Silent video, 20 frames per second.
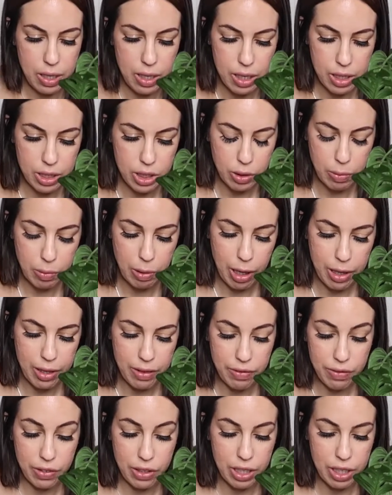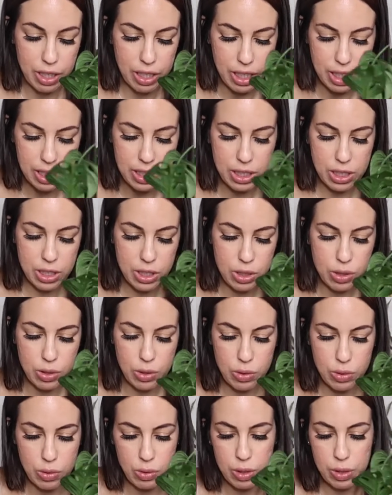I should probably fertilize
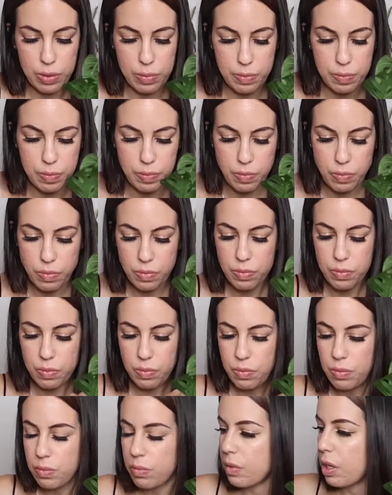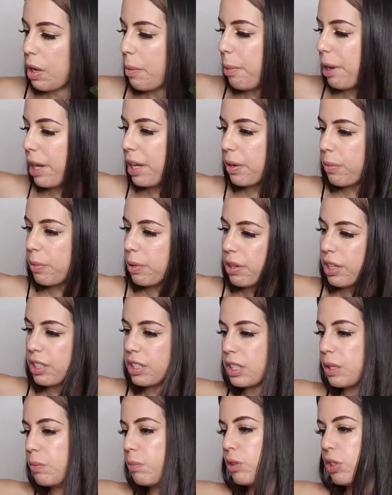soon, but it will get
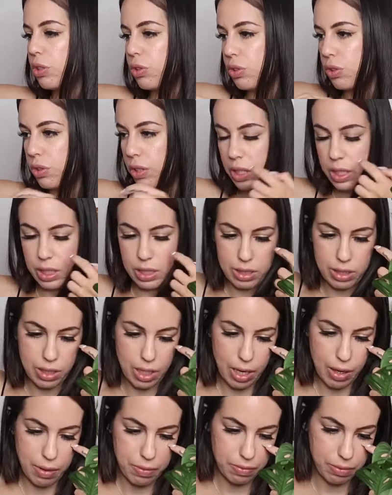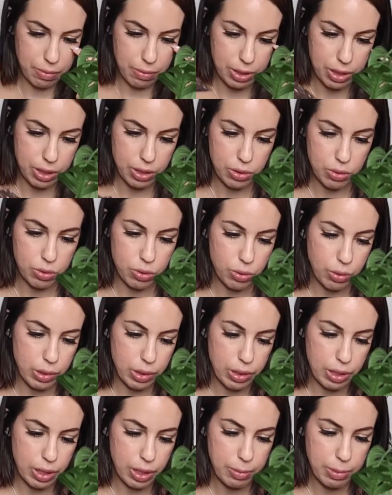some nutrients from this new
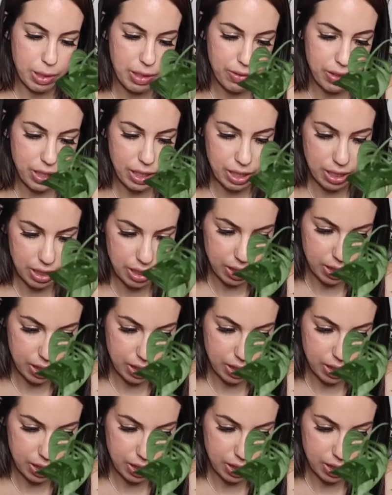soil that I'm giving it.